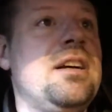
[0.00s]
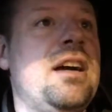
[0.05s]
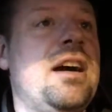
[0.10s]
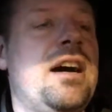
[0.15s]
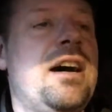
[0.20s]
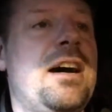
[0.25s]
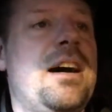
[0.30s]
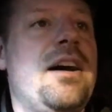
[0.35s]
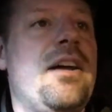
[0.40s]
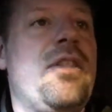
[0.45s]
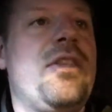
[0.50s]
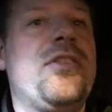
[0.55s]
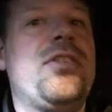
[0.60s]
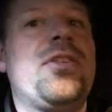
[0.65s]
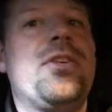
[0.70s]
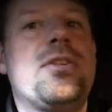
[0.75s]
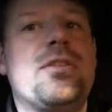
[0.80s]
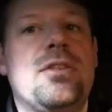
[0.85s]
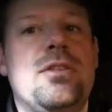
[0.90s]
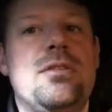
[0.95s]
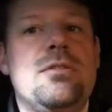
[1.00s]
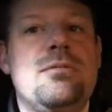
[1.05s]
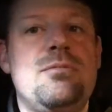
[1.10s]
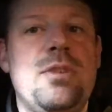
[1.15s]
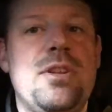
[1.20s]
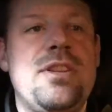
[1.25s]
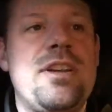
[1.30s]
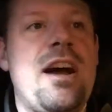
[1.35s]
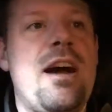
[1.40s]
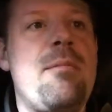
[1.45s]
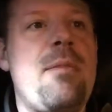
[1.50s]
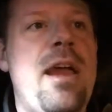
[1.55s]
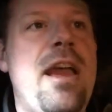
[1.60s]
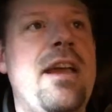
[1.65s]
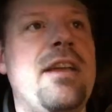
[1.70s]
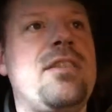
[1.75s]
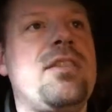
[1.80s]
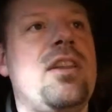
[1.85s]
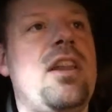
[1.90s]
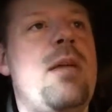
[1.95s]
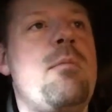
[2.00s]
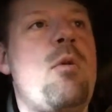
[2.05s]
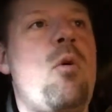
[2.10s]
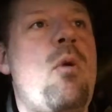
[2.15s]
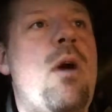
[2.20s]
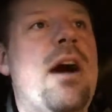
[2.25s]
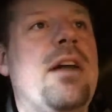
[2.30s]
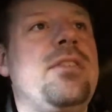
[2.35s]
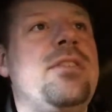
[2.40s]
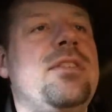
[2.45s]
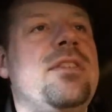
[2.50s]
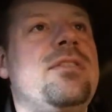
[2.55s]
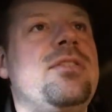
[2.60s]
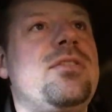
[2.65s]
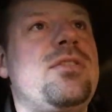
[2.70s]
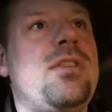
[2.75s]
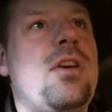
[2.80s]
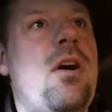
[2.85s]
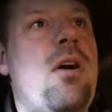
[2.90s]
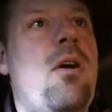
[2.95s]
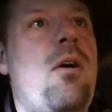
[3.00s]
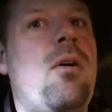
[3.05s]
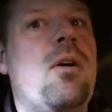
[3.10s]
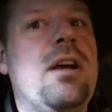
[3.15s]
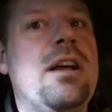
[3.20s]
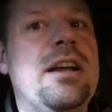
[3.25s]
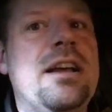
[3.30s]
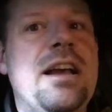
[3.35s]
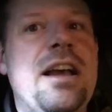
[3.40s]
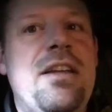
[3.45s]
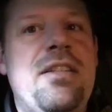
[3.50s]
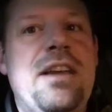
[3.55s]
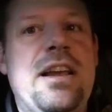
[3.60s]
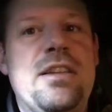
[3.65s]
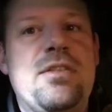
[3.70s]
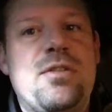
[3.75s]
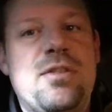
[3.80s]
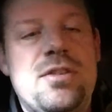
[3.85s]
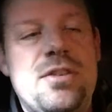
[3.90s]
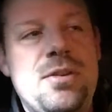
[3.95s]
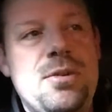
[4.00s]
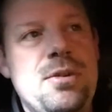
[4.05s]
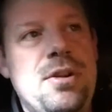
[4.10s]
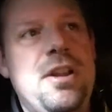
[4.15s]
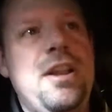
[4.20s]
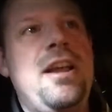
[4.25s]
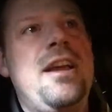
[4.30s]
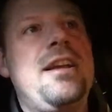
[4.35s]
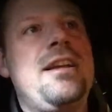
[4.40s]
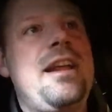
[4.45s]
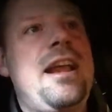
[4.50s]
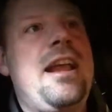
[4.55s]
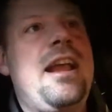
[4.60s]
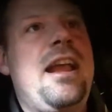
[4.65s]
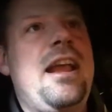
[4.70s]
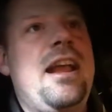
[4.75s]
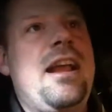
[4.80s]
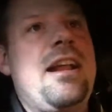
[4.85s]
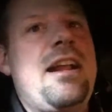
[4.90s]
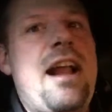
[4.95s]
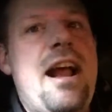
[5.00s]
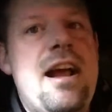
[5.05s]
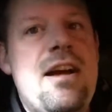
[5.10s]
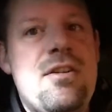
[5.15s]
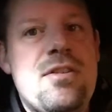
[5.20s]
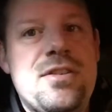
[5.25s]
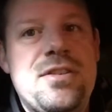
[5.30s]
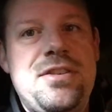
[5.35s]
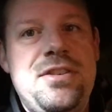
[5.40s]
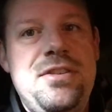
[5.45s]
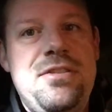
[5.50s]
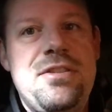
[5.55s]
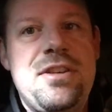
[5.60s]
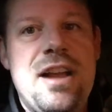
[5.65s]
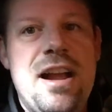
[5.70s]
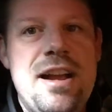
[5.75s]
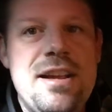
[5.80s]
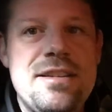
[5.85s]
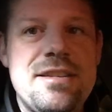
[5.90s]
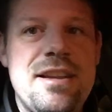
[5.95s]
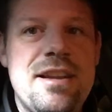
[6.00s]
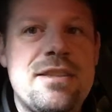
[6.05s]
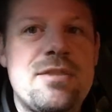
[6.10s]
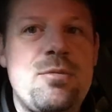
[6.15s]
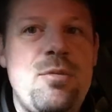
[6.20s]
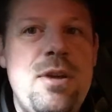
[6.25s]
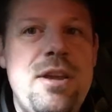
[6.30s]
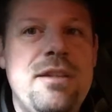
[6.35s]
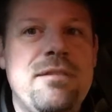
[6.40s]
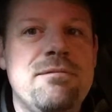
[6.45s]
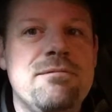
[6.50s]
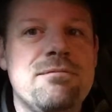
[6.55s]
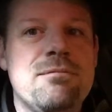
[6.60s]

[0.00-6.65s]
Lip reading: The Circle with Tom Hanks and Emma Watson. So thanks for tuning in, and I'll see you guys next week.